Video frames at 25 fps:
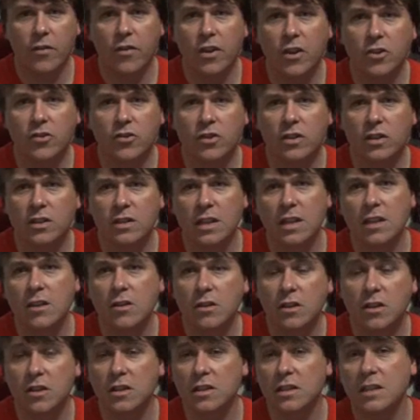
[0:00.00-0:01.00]
you're interested,
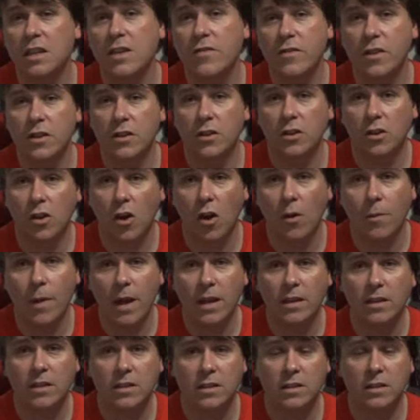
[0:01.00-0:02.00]
you just leave it in the
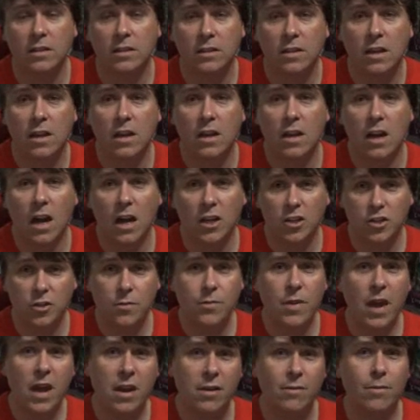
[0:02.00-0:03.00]
comments, and I
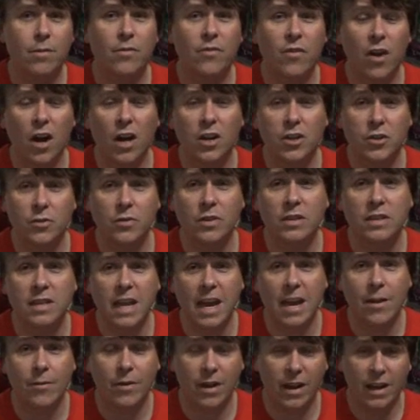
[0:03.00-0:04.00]
should be able to provide you a
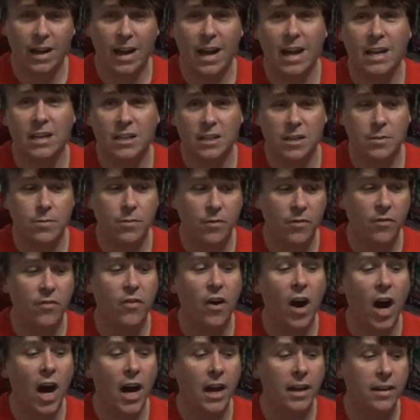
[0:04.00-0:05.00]
date when I can actually
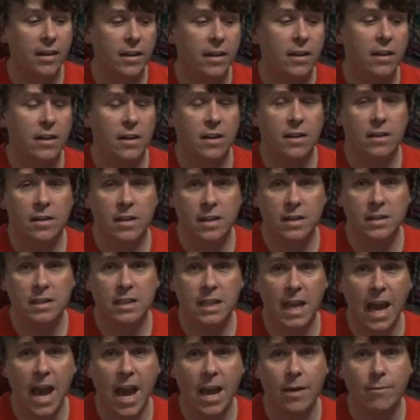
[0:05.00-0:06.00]
provide this
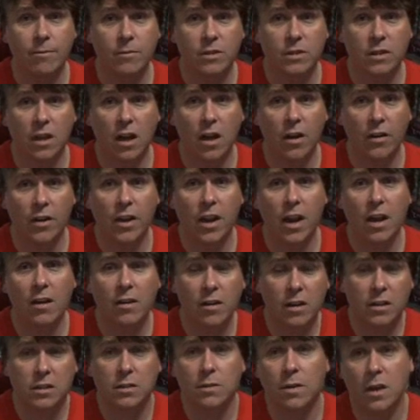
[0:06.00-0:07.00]
game. So, you
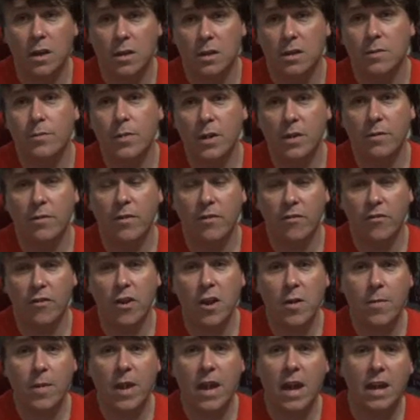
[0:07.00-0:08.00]
know, it's a bit of a
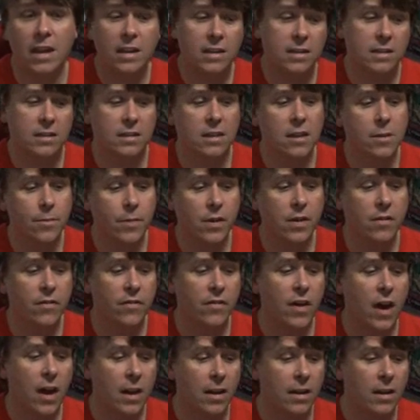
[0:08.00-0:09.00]
freebie, and it's a bit of
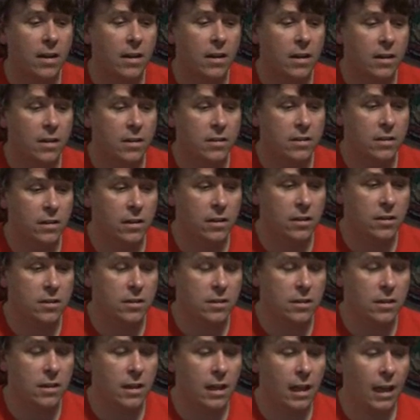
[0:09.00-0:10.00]
fun. So I'm
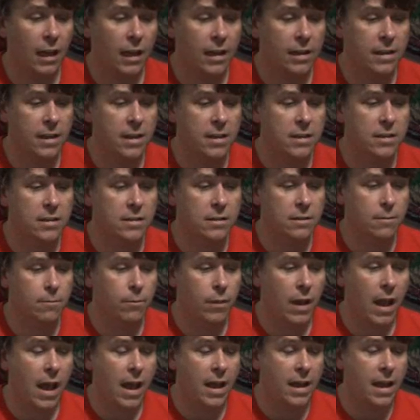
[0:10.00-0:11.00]
just going to click this,
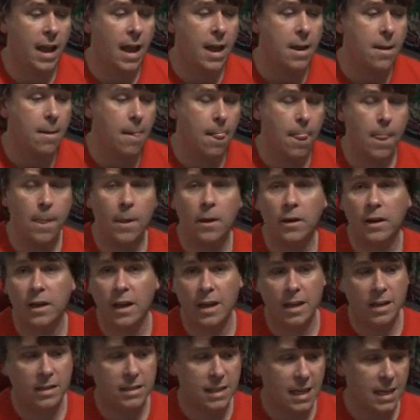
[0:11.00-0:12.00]
play again.
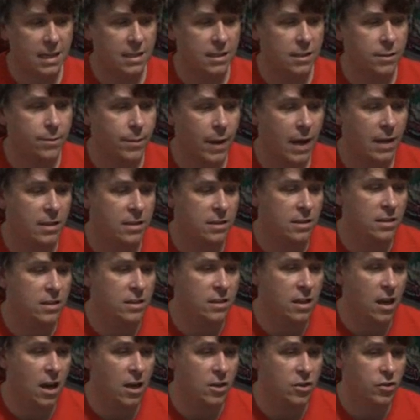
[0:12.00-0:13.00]
Okay, that takes us back to the
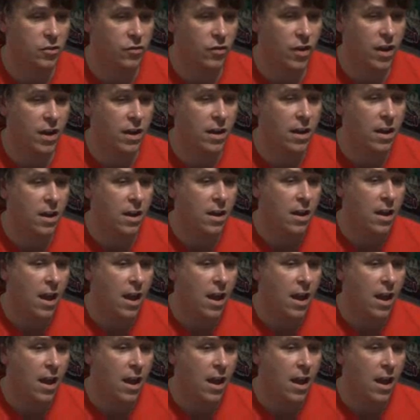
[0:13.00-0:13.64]
start screen,